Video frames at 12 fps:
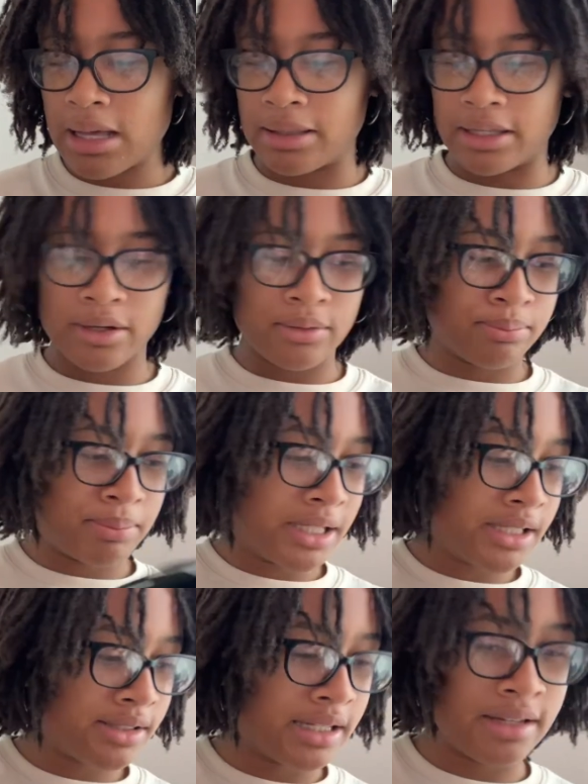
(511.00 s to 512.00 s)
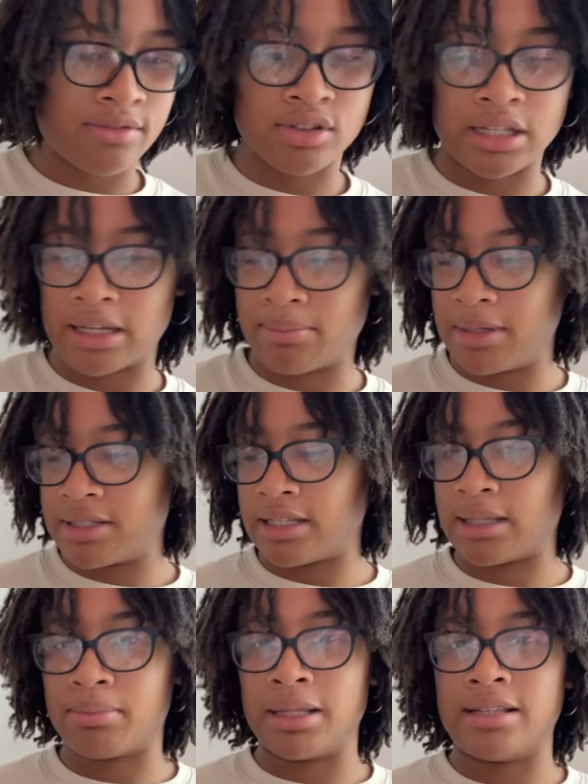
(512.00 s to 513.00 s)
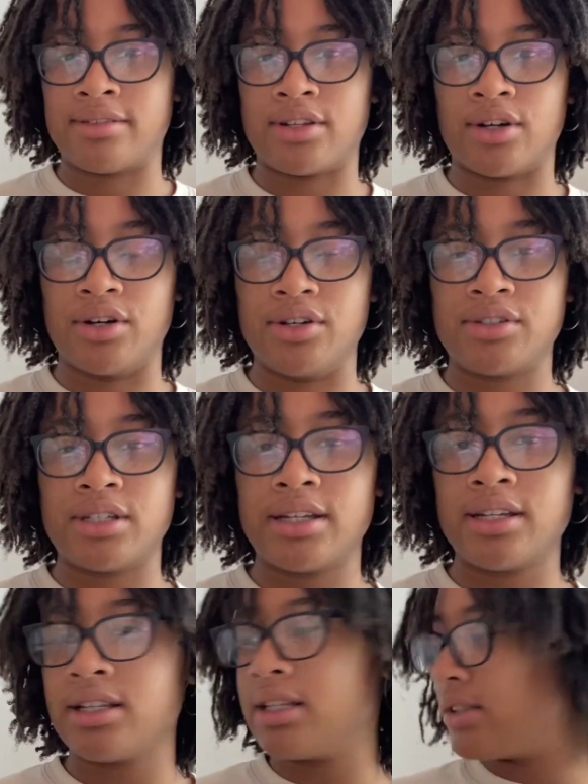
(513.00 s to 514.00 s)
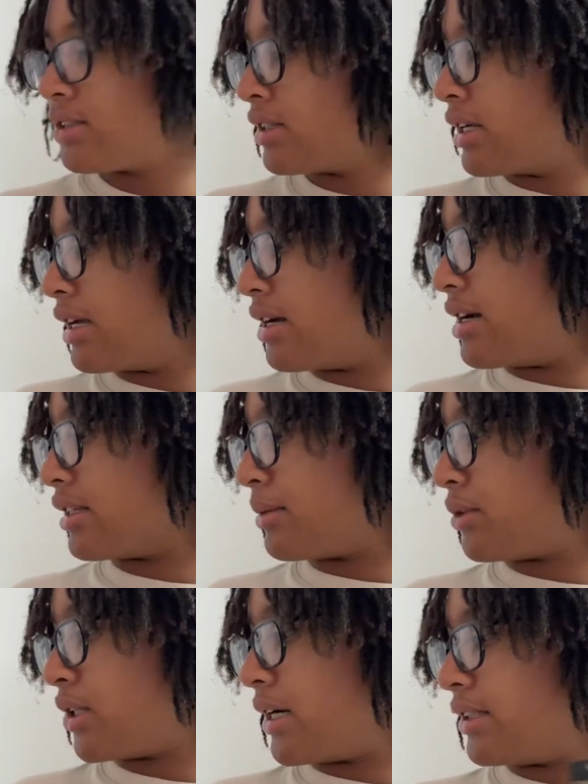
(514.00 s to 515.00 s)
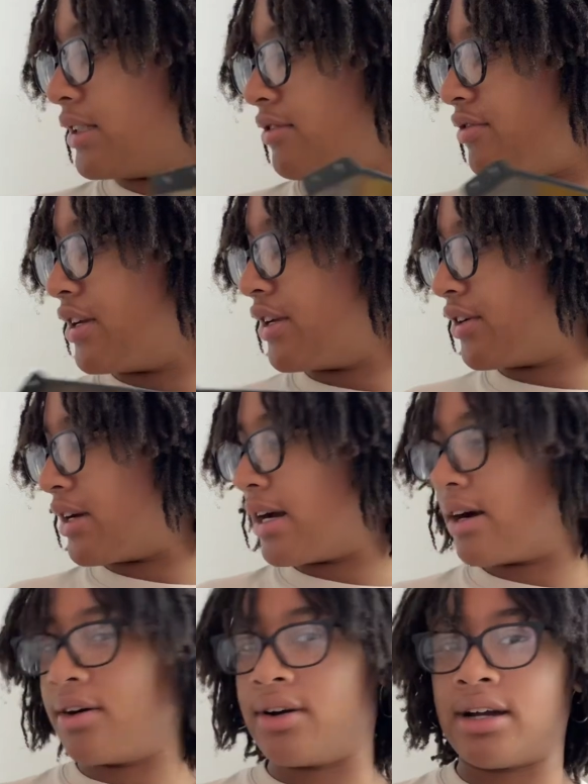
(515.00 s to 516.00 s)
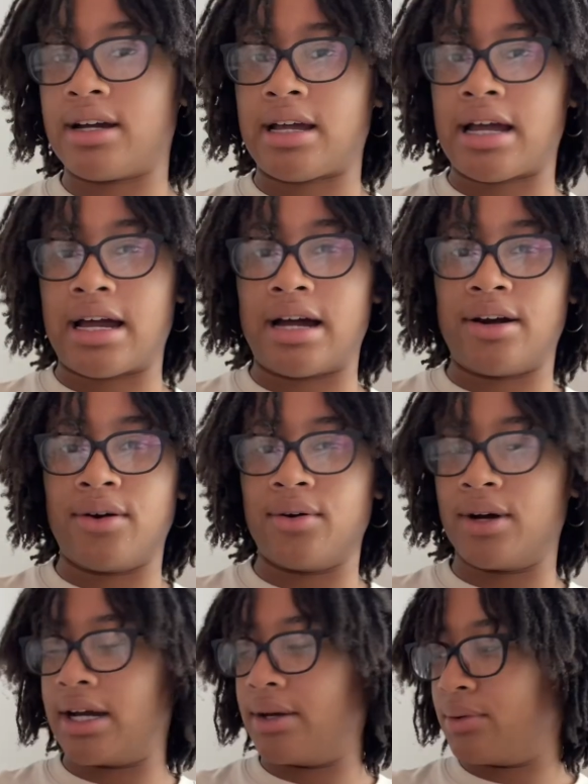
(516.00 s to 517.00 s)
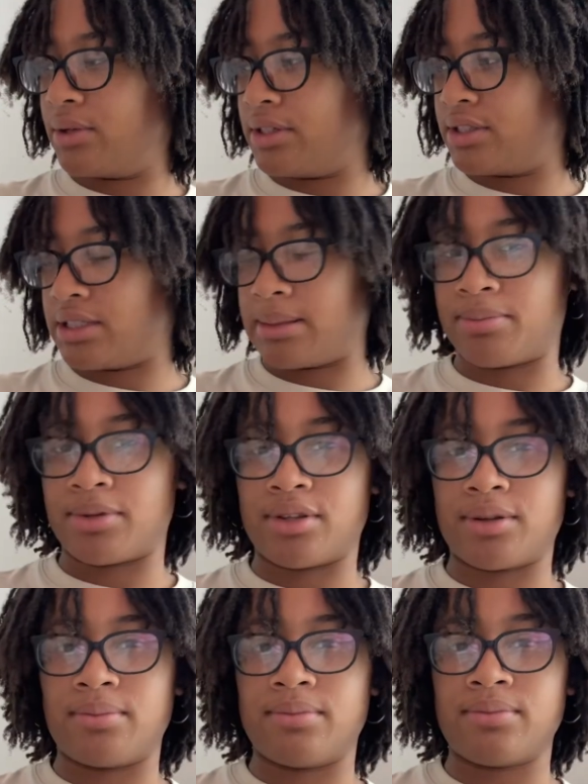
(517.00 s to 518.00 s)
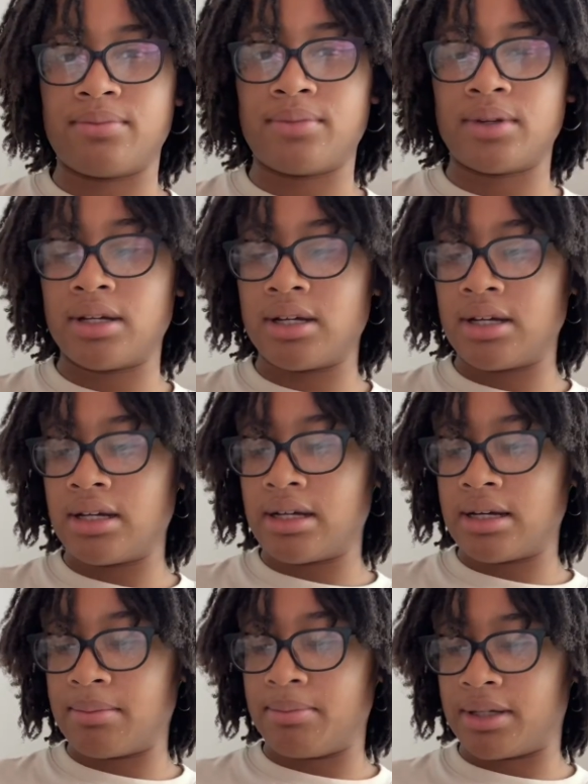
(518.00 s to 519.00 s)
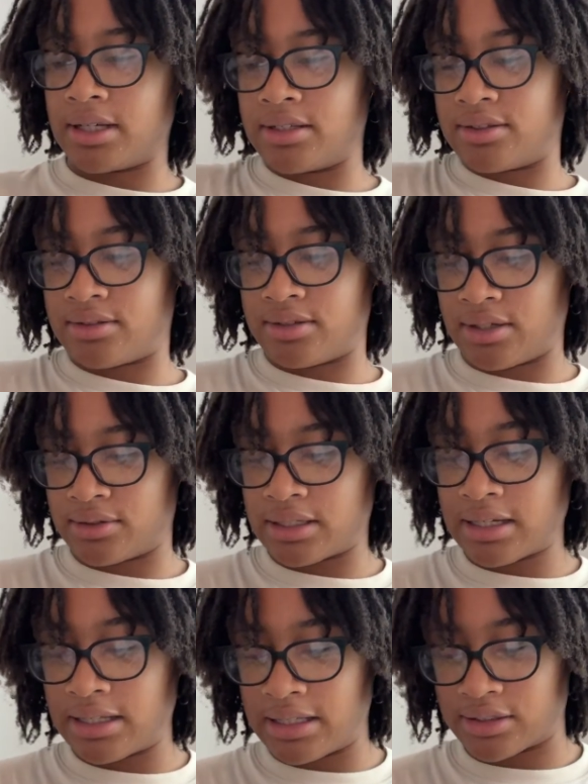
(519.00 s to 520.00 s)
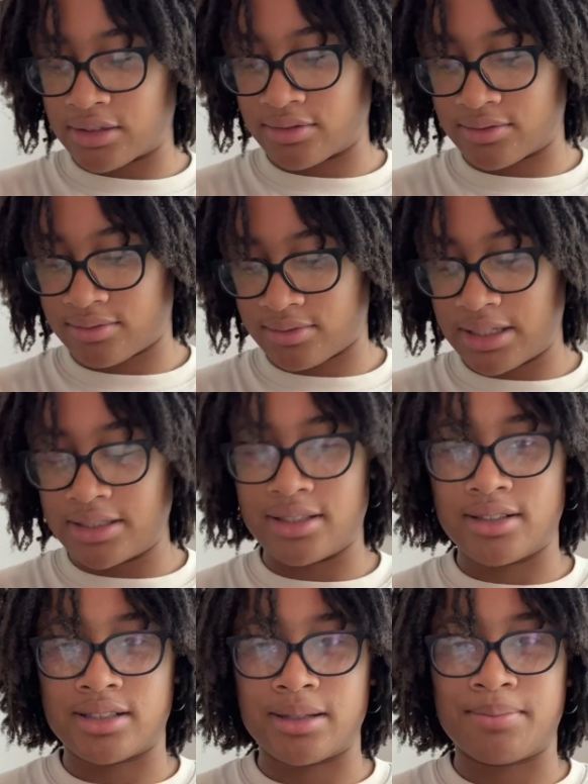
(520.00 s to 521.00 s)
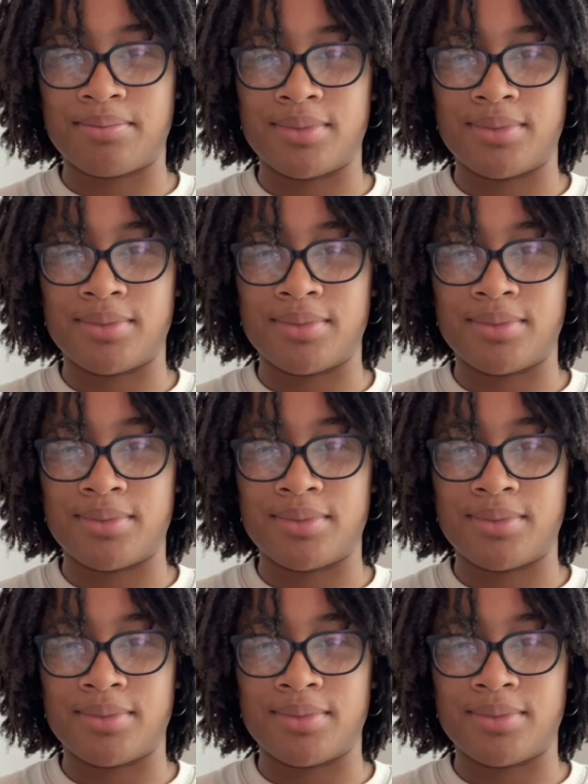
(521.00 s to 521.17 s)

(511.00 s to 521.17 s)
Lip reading: The biggest thing for me selling plants that aren't succulents is I'm trying to figure out how I would ship them. Because, succulents are easy to ship.